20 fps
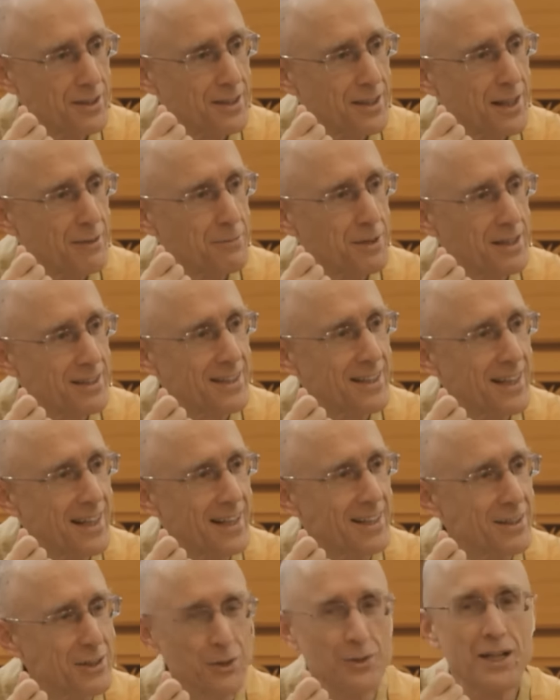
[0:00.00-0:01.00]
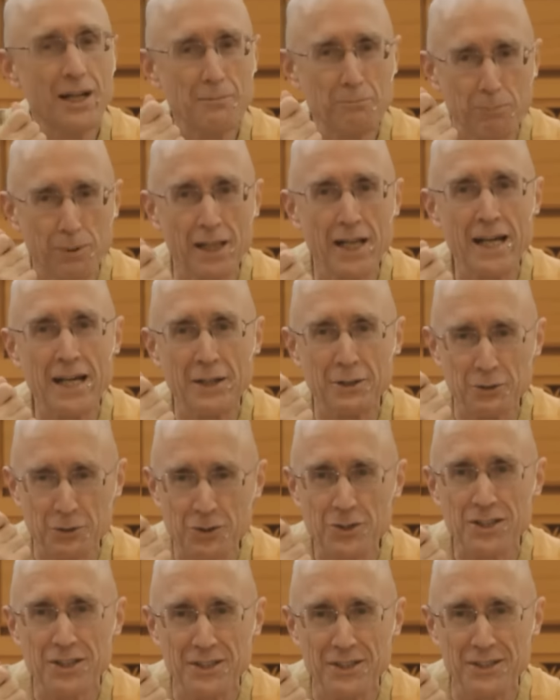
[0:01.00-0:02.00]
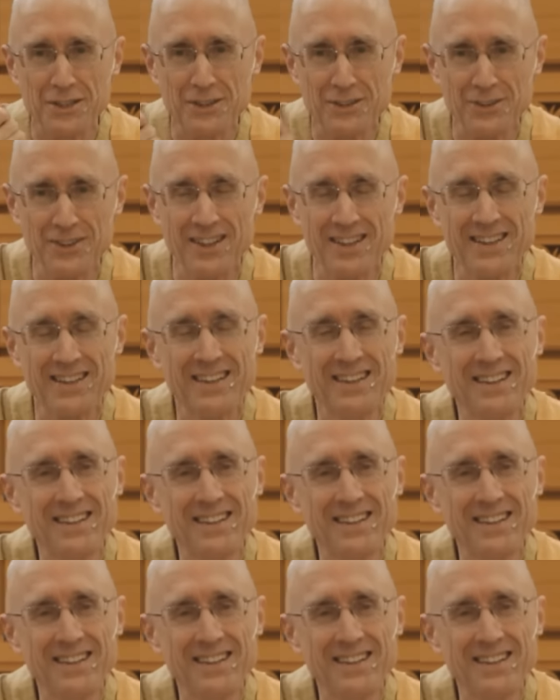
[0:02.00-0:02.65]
How about that? You'd have bland tea, right?